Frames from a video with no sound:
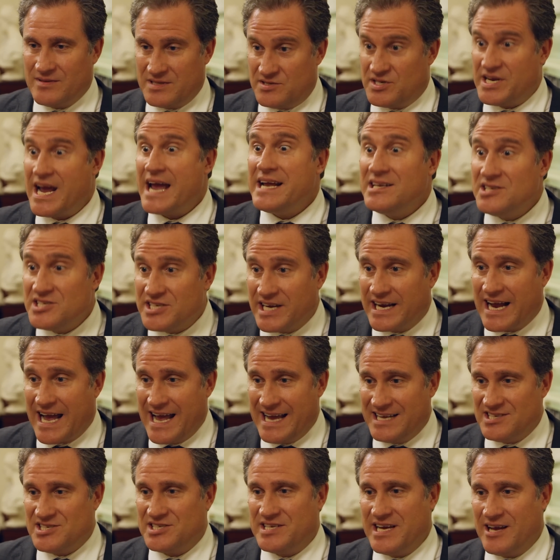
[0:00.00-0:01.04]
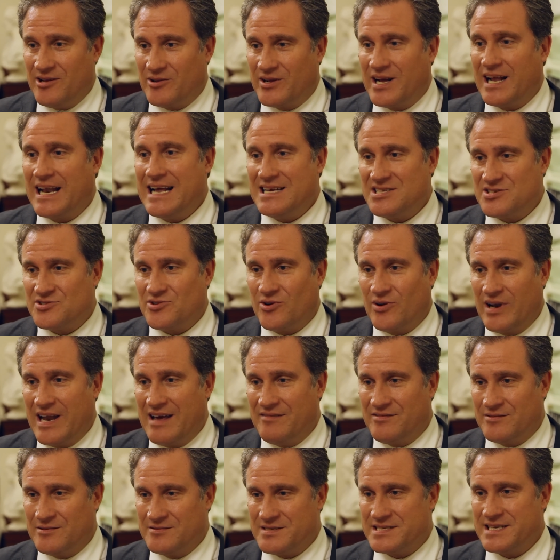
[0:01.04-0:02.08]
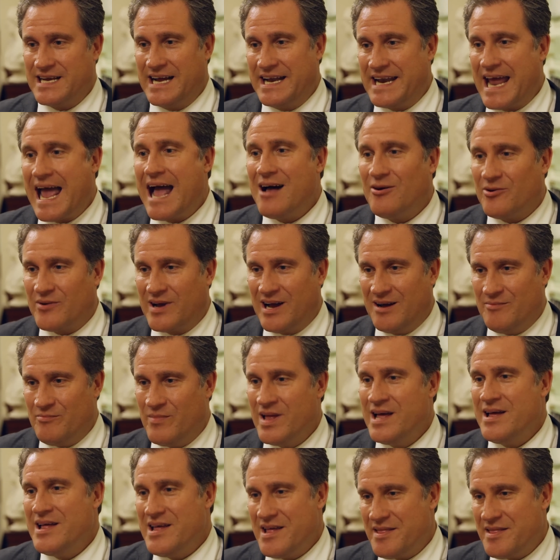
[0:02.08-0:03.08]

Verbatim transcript: changing HDL cholesterol levels and outcome,